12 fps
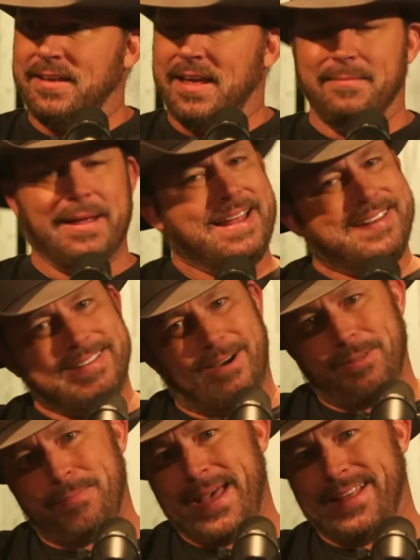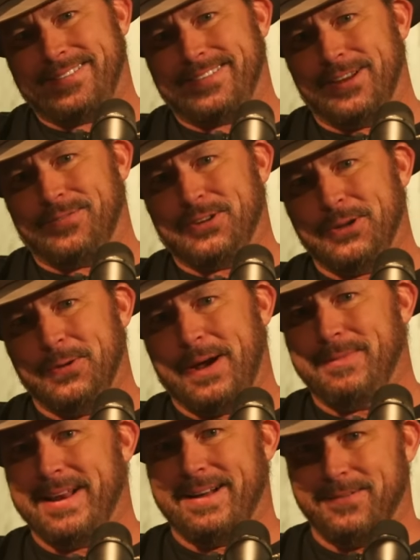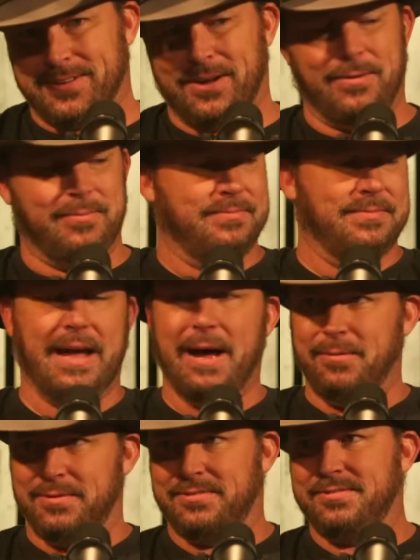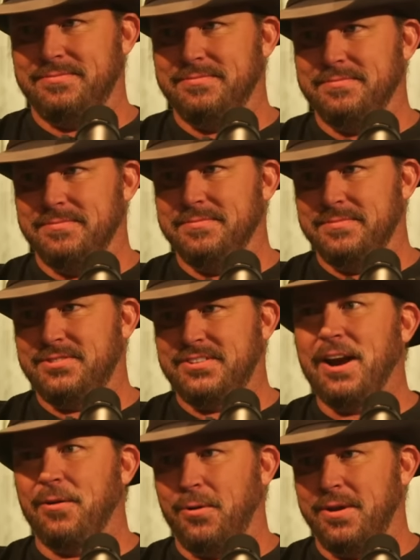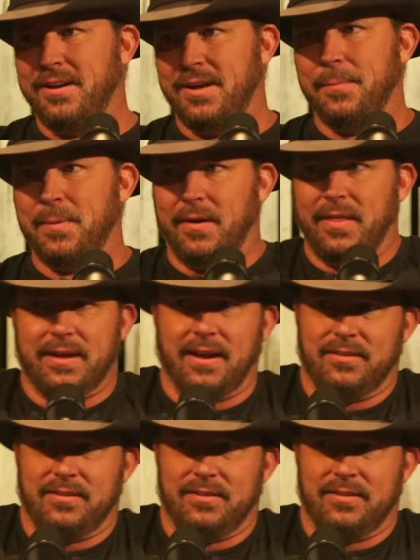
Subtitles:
And then I did all the bad stuff, too. I mean, I was steroided up and all that kind